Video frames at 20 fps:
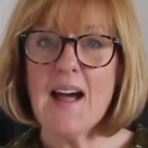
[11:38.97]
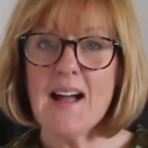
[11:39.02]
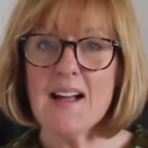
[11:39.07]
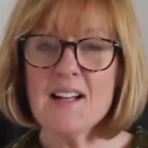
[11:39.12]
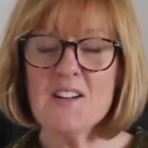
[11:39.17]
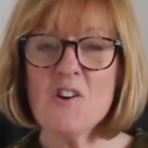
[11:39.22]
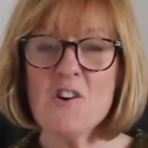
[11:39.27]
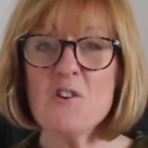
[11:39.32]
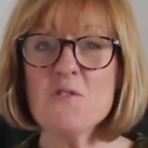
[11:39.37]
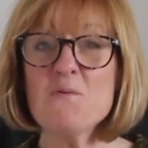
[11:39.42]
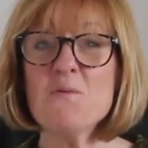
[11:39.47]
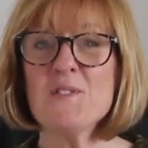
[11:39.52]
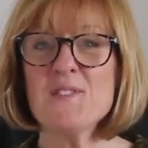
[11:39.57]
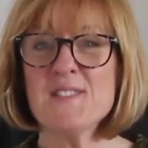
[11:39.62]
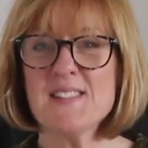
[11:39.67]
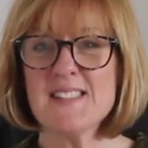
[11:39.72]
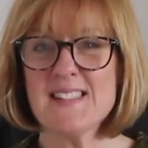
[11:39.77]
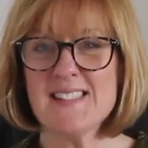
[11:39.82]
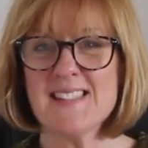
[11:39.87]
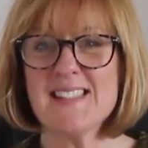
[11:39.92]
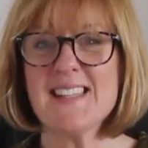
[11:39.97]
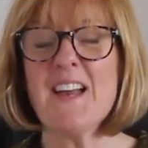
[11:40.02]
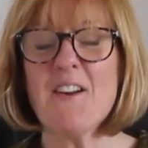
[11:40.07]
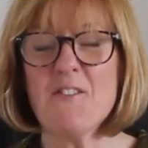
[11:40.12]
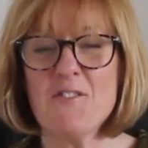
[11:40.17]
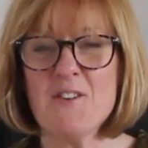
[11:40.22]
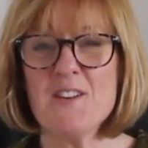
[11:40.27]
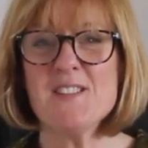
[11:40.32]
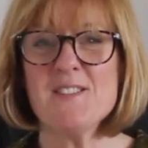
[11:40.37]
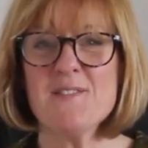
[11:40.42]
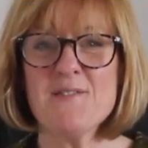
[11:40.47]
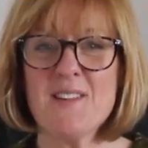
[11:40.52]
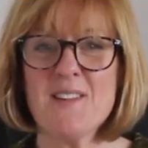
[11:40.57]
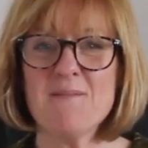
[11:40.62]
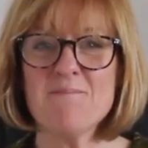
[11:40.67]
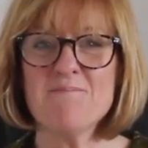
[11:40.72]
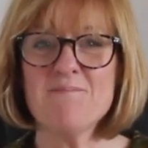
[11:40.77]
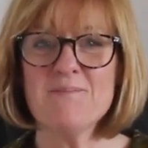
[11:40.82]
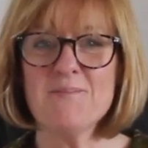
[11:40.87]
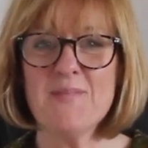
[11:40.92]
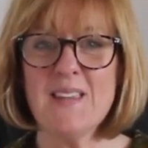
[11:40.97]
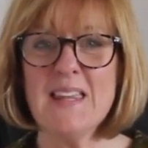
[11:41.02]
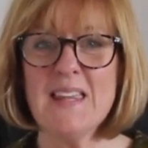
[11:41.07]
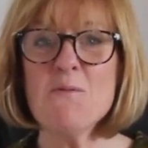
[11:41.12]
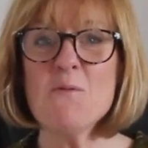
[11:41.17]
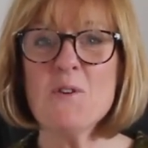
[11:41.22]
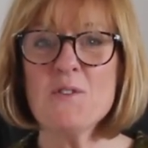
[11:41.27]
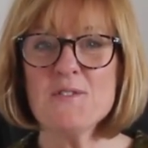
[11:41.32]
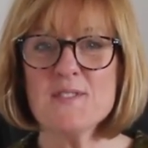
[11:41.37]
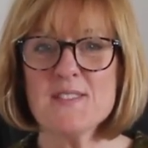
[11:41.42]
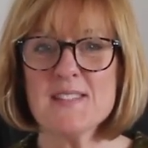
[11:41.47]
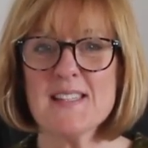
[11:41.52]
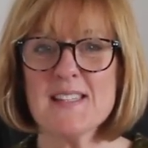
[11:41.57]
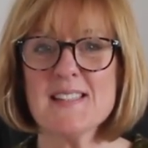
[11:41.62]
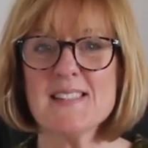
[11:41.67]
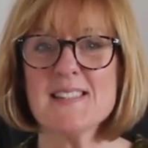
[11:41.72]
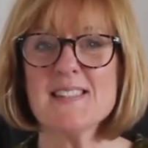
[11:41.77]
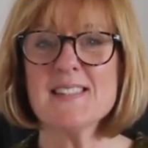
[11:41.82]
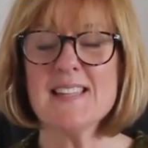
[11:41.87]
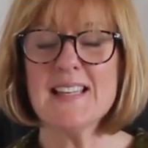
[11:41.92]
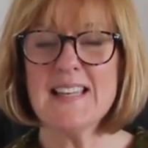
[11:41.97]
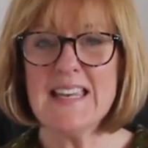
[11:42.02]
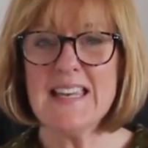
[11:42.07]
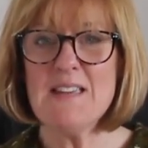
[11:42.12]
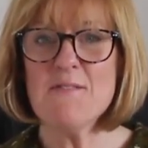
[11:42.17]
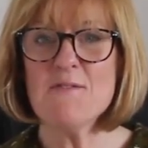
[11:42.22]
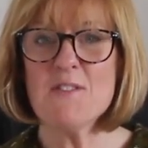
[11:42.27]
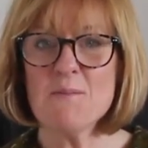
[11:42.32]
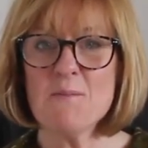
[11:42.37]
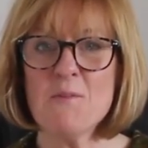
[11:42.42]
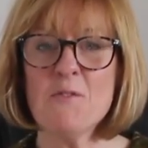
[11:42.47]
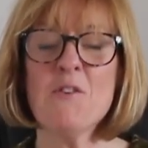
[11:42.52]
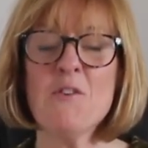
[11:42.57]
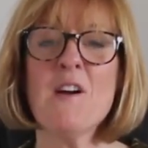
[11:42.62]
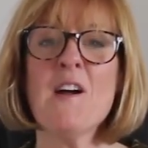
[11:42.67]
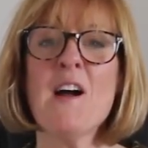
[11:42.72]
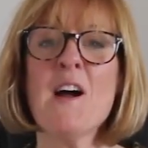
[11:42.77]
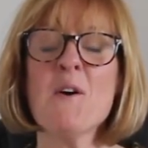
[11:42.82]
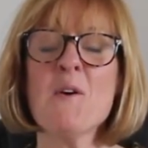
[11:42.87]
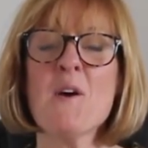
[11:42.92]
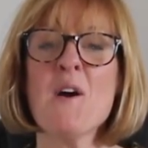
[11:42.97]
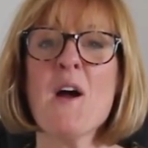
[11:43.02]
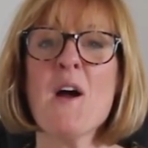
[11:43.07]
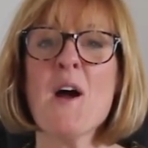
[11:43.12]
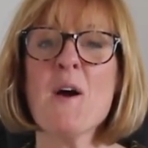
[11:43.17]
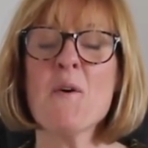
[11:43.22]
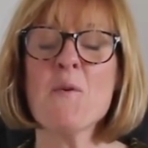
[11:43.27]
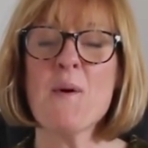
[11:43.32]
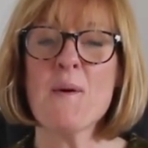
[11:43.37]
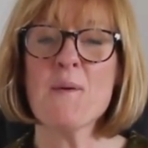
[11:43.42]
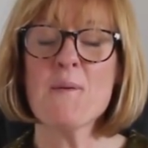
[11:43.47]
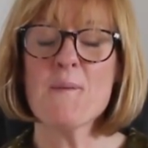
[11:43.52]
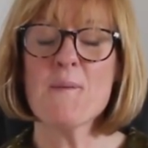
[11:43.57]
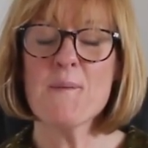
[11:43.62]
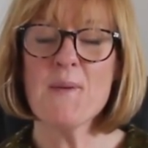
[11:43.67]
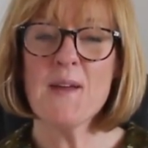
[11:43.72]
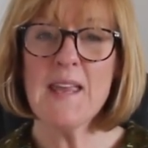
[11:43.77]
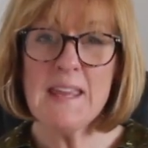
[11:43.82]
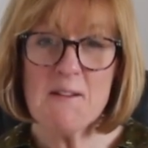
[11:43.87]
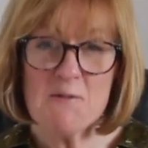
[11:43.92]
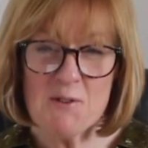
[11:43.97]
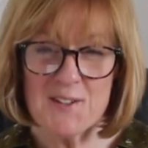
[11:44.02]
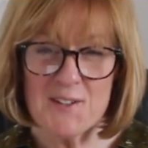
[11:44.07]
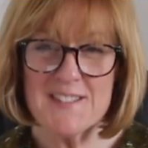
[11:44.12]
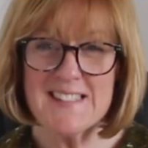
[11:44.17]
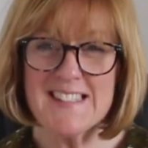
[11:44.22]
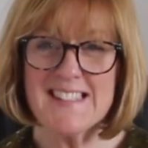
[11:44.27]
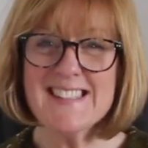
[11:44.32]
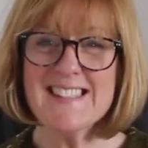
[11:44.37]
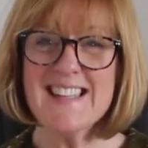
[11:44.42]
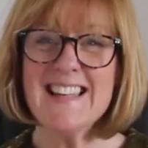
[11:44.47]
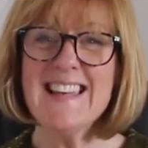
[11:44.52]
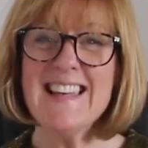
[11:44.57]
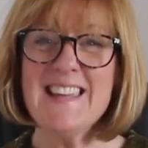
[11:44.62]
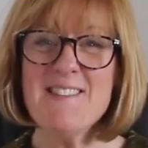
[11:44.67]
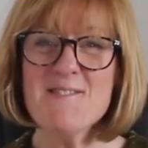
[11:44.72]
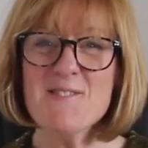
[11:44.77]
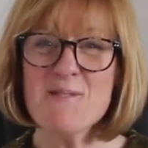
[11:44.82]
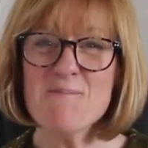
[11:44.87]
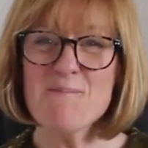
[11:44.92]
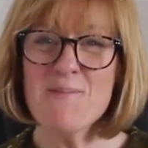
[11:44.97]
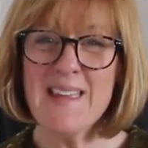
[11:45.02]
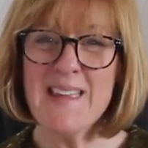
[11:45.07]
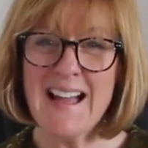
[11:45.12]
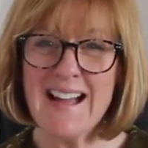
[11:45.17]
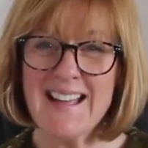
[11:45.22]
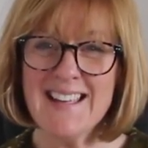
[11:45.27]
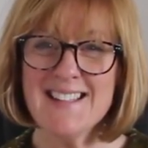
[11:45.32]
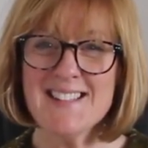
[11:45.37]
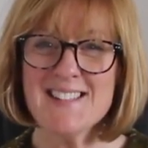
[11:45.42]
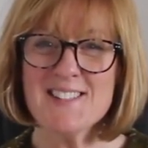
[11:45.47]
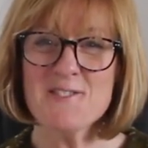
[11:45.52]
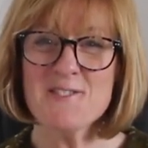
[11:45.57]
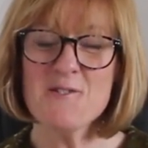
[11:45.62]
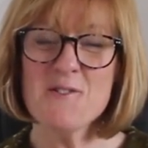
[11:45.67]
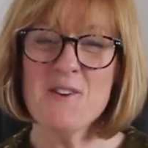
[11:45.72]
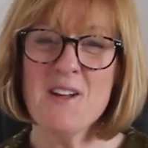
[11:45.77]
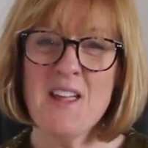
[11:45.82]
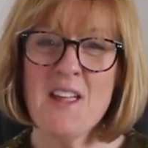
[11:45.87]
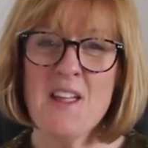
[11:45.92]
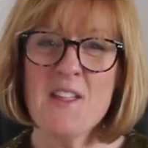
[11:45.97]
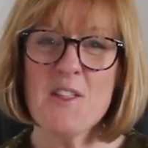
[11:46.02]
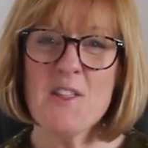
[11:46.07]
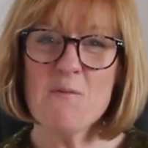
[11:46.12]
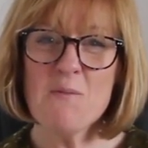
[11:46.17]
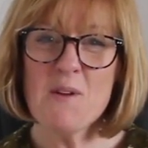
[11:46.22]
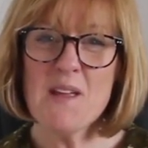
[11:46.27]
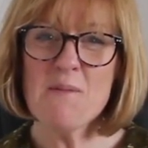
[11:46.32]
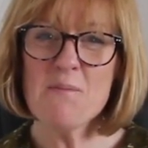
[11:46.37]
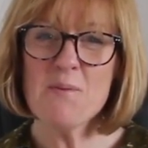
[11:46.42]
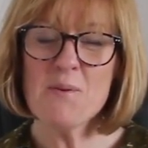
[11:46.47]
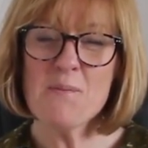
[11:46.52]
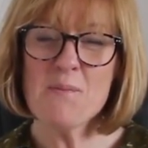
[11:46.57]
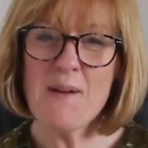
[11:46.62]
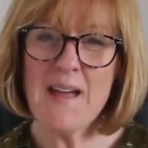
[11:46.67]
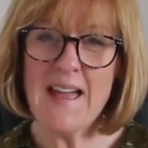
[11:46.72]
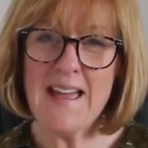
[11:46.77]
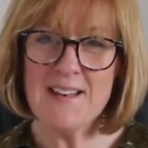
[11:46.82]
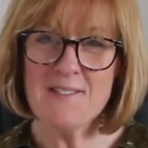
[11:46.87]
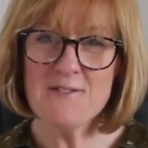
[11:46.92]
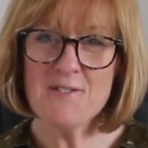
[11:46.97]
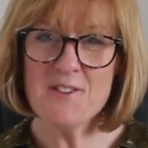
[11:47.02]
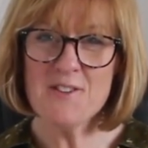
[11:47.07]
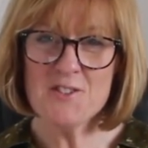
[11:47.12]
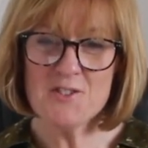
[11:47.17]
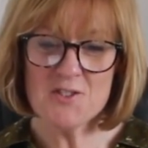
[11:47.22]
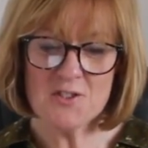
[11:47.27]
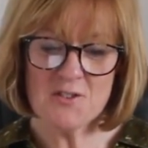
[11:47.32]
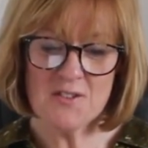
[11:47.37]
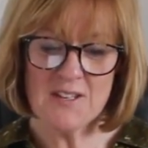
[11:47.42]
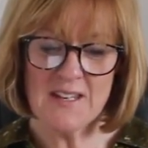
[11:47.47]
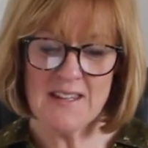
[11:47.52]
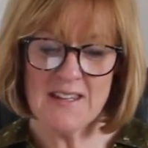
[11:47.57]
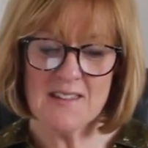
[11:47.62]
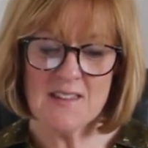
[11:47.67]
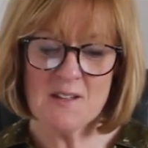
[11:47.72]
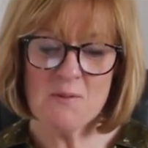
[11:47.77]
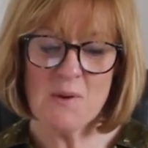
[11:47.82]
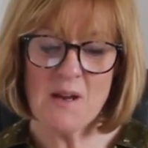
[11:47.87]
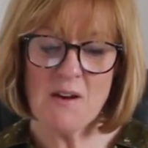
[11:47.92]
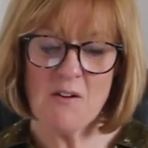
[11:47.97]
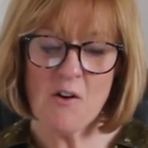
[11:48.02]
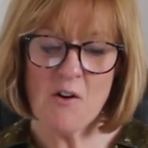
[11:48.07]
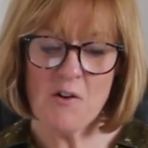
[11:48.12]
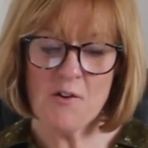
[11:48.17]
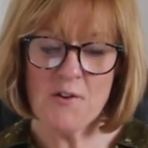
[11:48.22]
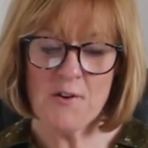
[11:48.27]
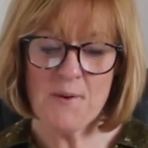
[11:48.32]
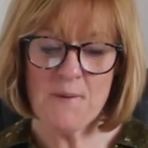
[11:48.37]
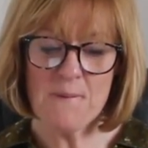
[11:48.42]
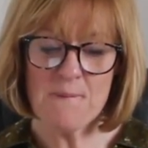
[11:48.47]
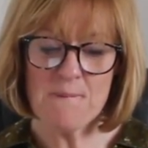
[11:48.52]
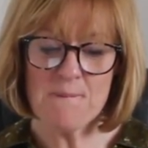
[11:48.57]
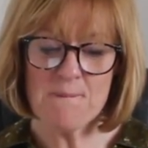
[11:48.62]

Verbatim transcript: And God wants us to get rid of them. He wants us to leave them our, our, he wants us to leave them behind so that we are prepared for the journey that we're on.